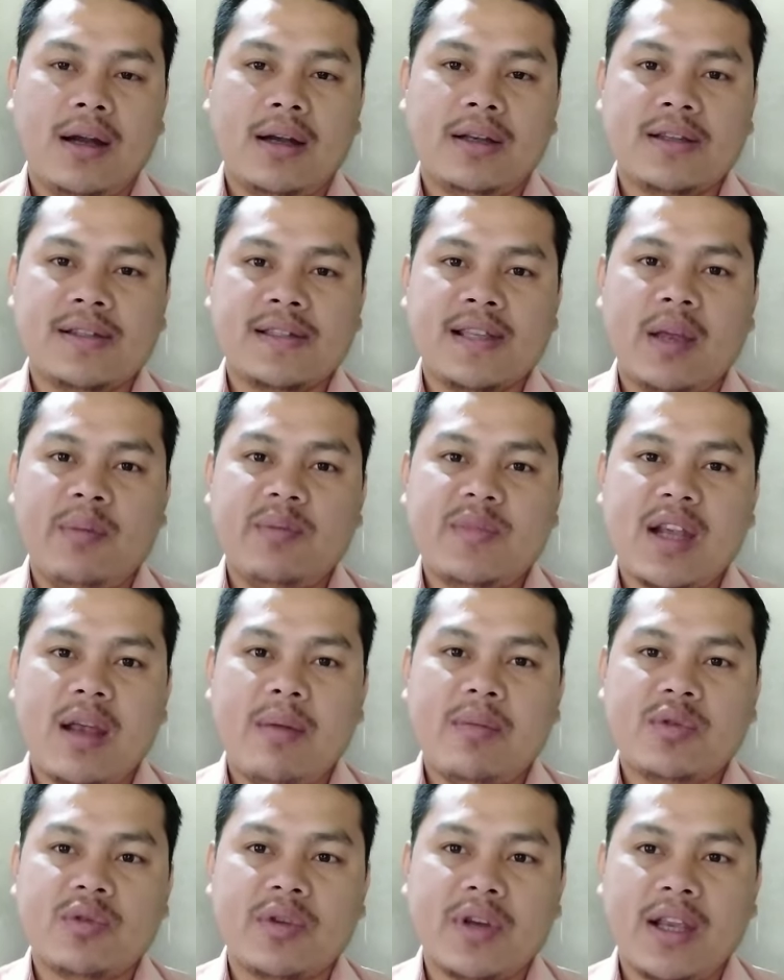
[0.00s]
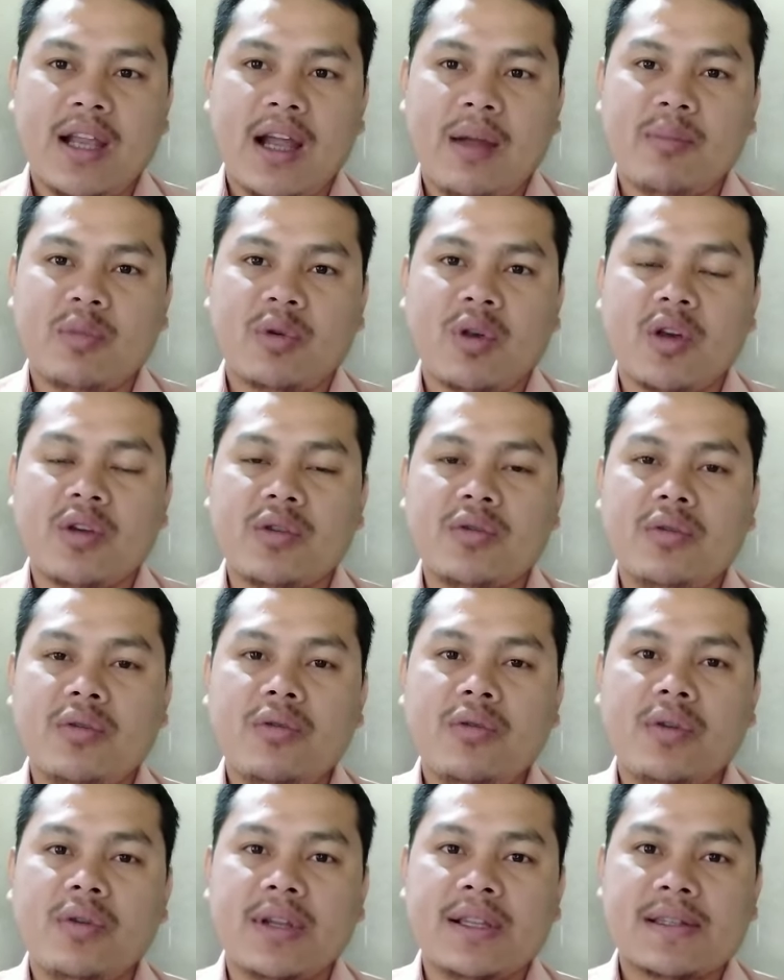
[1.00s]
At the same time, today I am going
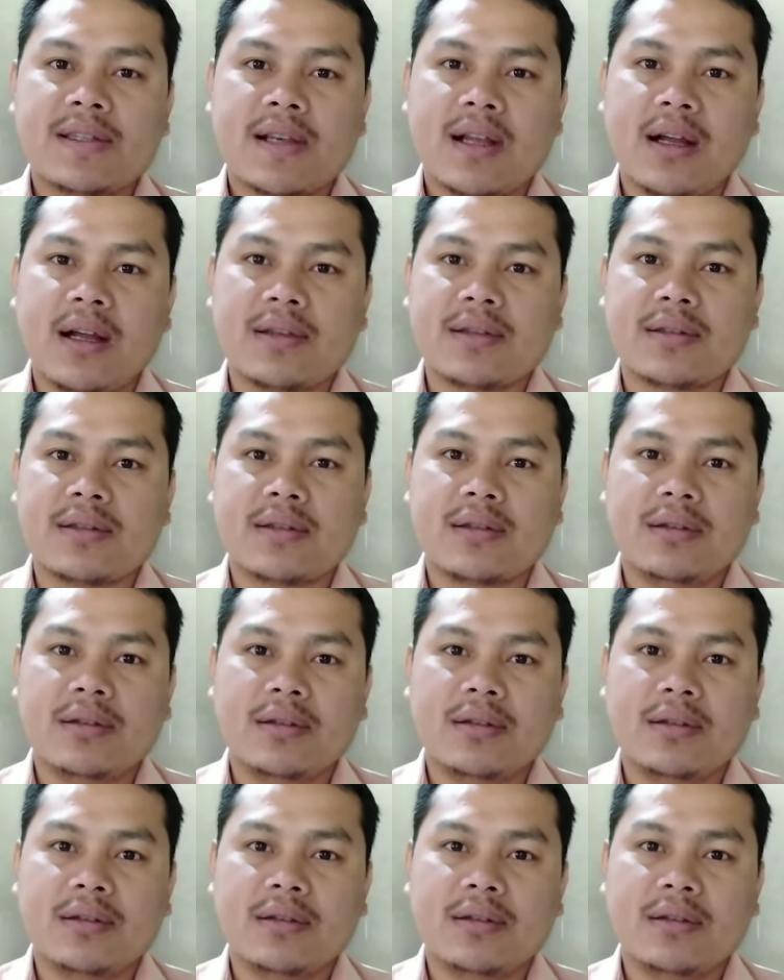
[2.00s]
to discuss